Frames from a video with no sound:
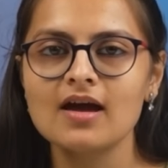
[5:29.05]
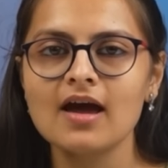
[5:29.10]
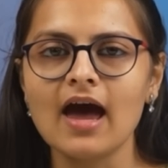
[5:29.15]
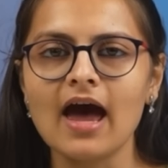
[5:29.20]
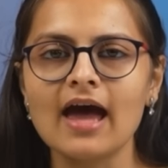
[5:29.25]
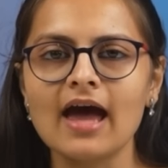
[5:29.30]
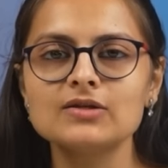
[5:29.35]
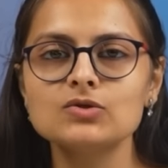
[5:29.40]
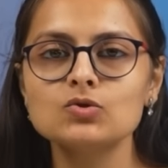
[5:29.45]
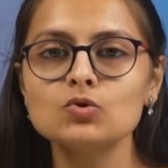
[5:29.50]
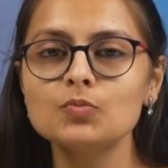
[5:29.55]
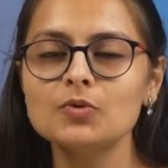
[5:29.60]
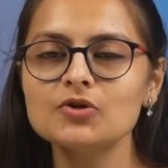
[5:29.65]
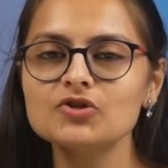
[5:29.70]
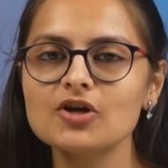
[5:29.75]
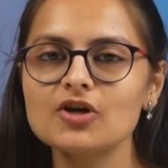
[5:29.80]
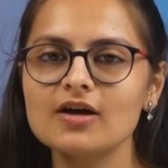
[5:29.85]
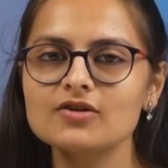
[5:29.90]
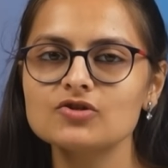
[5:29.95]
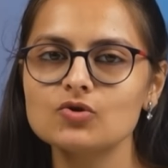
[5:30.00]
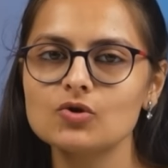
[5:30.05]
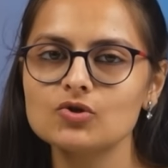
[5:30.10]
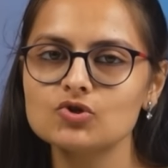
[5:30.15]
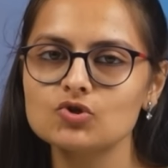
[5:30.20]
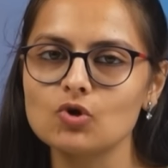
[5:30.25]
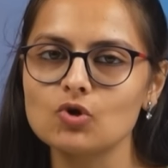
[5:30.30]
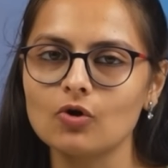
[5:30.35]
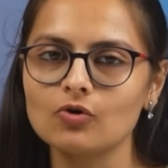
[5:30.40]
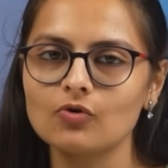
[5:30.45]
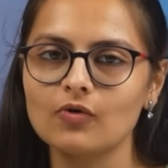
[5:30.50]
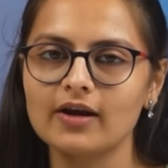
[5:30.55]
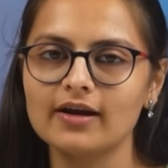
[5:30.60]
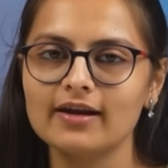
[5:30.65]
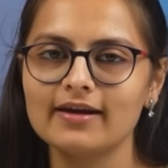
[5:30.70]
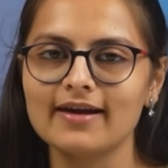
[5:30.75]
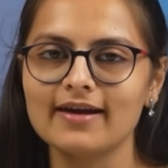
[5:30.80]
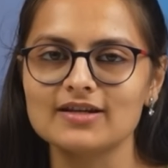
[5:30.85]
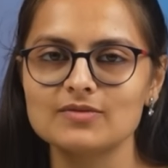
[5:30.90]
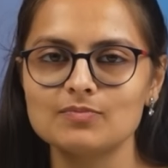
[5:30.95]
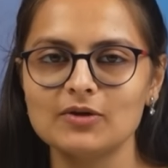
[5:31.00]
and supercharge your stock trading
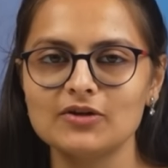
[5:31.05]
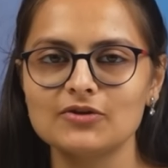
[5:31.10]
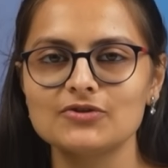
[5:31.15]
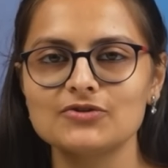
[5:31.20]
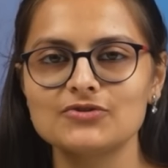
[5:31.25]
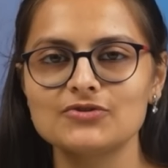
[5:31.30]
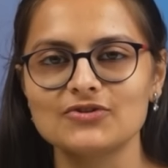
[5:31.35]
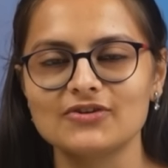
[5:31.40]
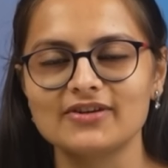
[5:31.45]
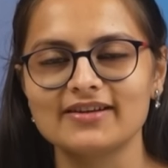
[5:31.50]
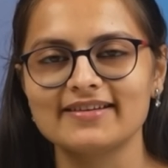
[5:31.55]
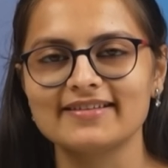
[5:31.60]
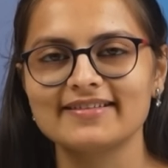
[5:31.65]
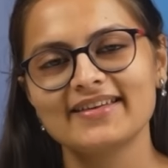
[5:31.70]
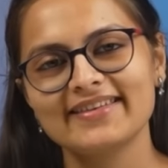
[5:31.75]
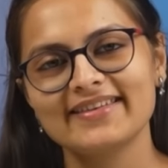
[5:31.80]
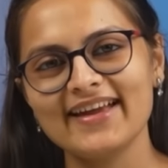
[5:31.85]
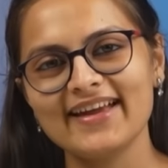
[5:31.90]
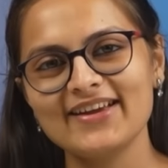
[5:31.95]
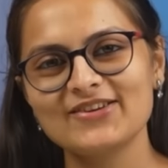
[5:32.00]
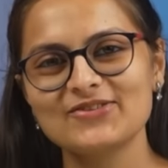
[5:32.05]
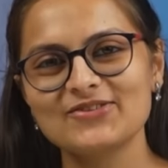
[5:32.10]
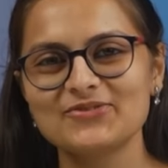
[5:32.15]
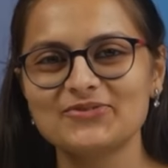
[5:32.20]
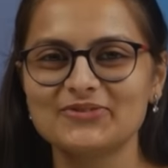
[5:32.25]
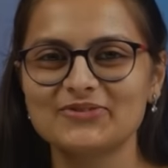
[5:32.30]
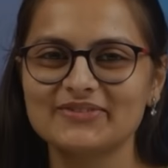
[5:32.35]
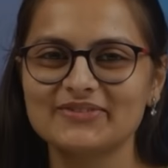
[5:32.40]
experience today thank you